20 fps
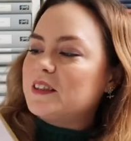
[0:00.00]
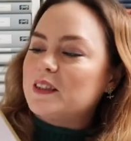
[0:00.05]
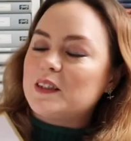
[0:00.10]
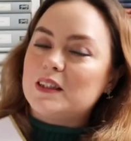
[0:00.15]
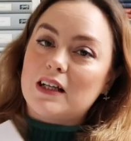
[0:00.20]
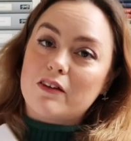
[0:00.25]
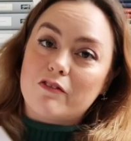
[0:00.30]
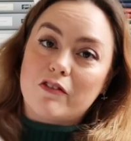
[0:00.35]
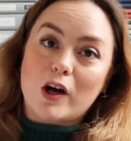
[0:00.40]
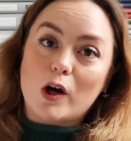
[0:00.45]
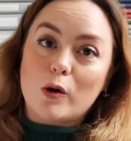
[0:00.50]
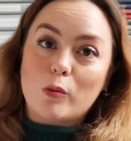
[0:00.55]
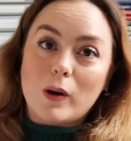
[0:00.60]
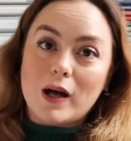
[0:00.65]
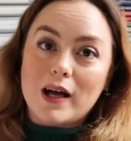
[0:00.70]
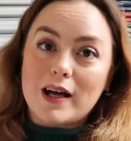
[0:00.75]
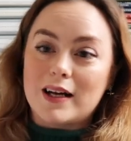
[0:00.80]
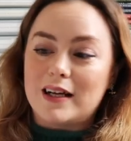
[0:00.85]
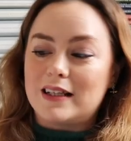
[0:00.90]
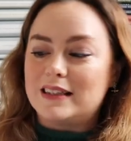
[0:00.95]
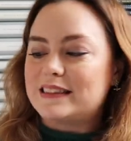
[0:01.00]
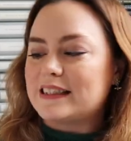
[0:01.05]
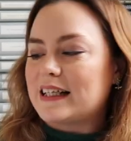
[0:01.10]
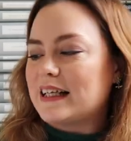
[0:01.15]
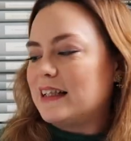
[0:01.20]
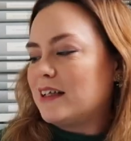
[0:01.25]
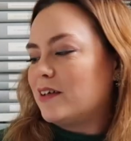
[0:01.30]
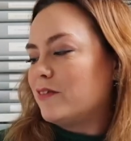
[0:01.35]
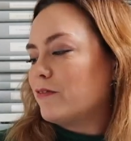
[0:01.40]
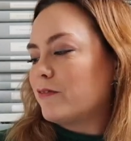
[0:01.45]
also love her words.
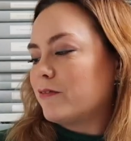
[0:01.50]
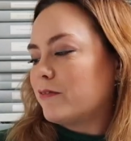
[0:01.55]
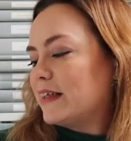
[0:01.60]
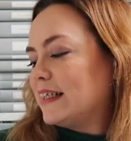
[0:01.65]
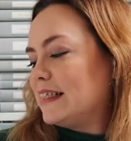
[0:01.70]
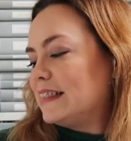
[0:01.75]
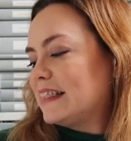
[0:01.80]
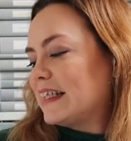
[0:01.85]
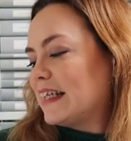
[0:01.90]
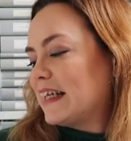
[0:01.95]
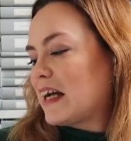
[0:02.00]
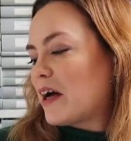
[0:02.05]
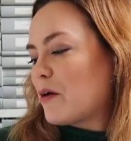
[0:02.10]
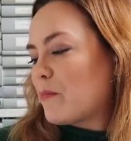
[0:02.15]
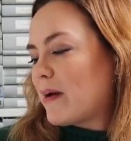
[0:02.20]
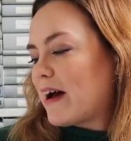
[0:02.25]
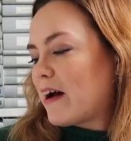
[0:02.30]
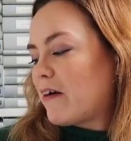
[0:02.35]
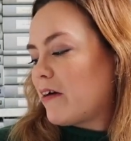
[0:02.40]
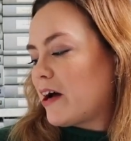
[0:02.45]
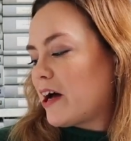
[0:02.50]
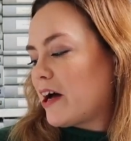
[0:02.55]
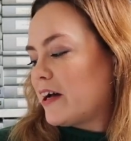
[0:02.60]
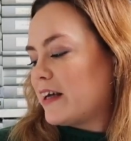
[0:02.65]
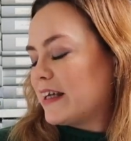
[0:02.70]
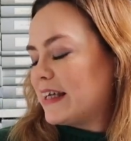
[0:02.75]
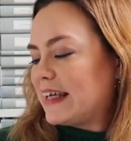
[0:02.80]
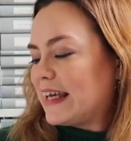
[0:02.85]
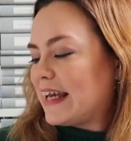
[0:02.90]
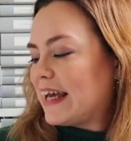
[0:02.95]
I love reading about
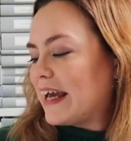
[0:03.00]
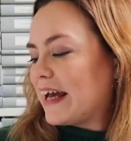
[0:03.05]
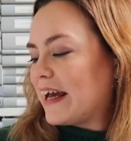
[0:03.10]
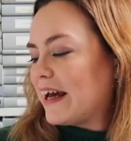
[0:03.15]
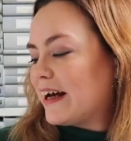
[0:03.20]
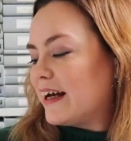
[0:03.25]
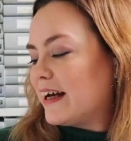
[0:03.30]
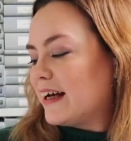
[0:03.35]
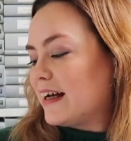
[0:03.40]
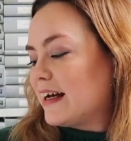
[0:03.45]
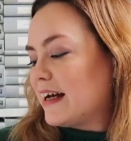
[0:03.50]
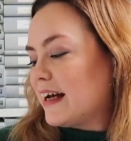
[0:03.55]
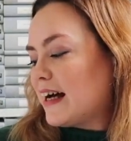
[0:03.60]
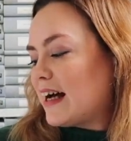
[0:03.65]
her year